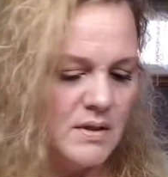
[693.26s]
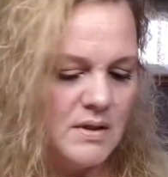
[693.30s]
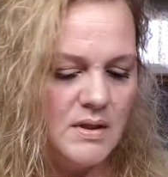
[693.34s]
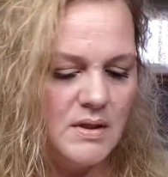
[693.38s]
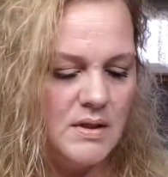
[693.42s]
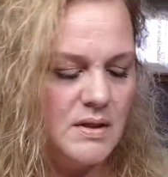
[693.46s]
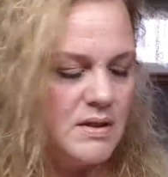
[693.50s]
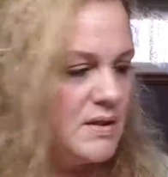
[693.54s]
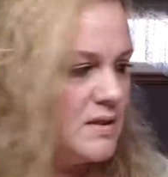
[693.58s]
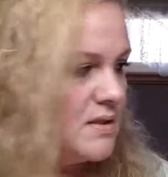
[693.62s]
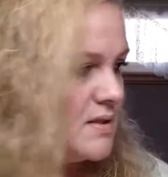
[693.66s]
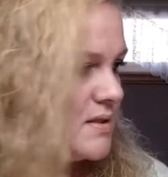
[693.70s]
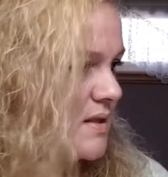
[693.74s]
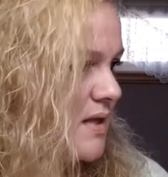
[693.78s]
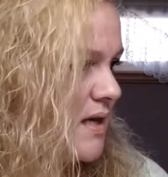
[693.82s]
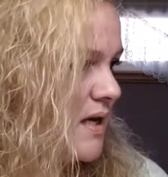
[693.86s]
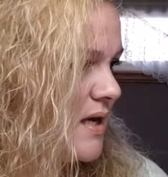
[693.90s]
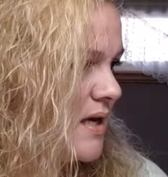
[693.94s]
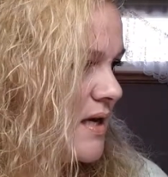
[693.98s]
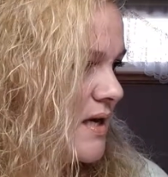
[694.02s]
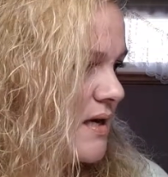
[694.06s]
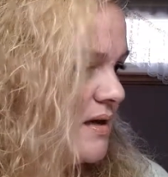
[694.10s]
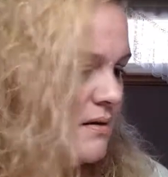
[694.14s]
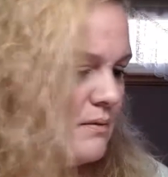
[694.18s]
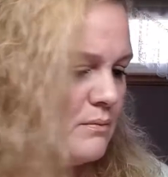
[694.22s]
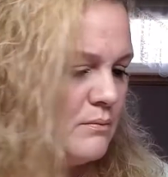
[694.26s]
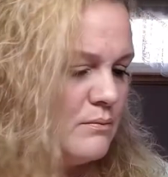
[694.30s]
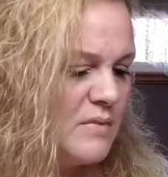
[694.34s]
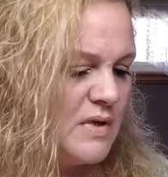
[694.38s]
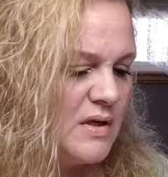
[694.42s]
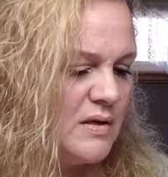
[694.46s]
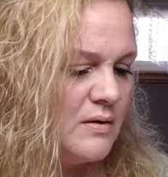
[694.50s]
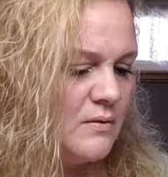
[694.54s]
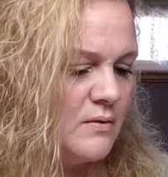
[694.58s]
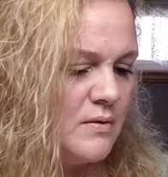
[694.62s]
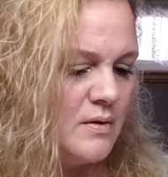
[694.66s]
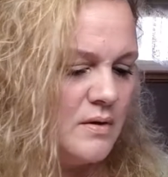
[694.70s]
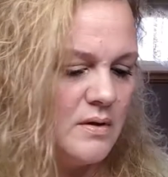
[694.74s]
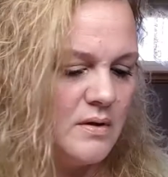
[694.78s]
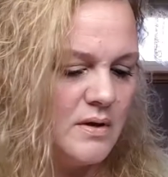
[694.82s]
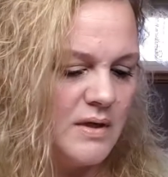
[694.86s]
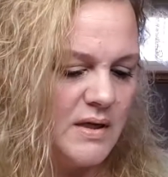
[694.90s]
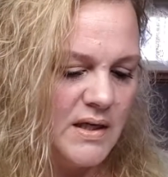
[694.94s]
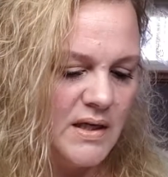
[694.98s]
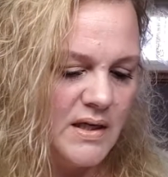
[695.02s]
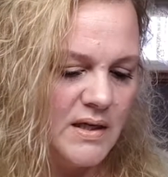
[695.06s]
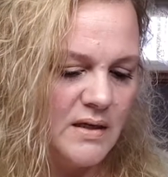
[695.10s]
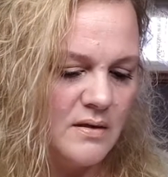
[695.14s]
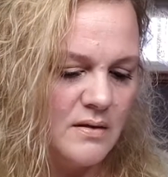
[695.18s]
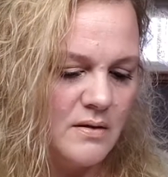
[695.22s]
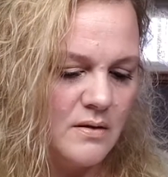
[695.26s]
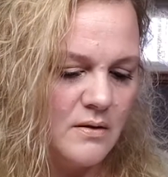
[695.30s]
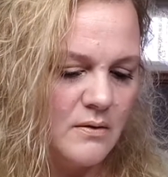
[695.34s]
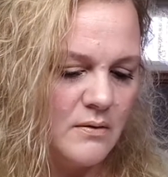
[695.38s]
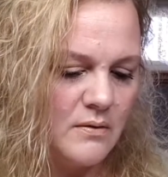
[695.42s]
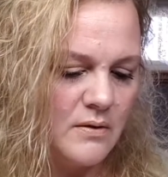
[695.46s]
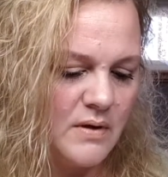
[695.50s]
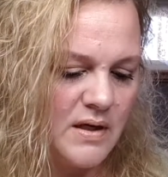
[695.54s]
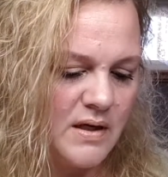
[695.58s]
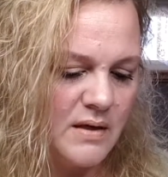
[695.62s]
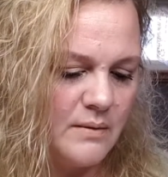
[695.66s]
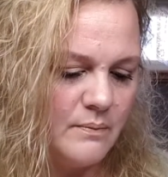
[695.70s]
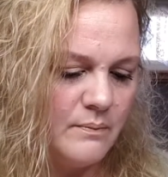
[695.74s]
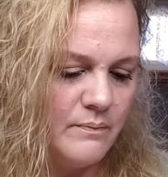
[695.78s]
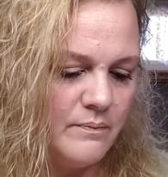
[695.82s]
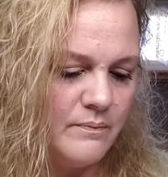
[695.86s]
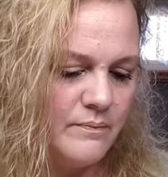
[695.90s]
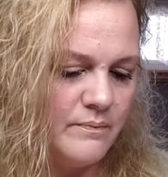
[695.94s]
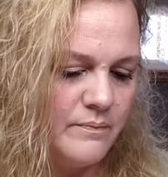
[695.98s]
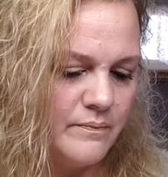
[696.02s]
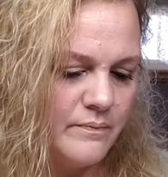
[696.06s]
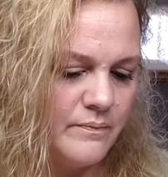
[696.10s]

It is a mineral hand cream.